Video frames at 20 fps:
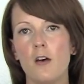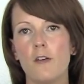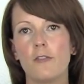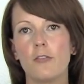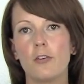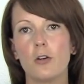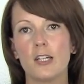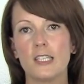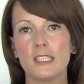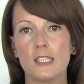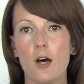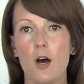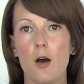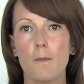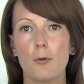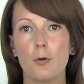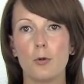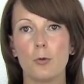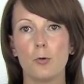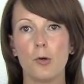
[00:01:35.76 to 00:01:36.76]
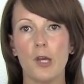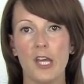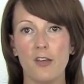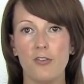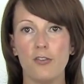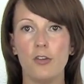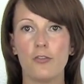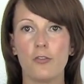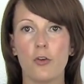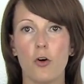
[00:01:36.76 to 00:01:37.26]
For example,
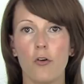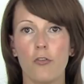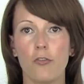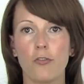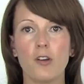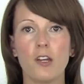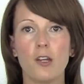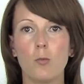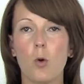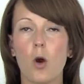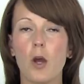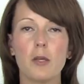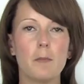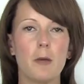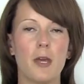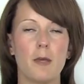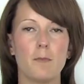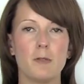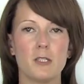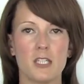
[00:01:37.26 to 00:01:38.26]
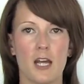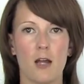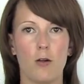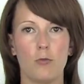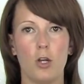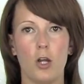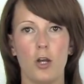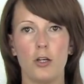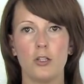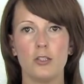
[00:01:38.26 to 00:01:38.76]
if you've got free white paper
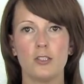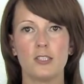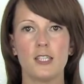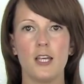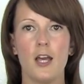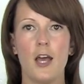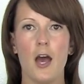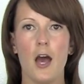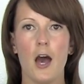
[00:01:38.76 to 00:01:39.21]
downloads,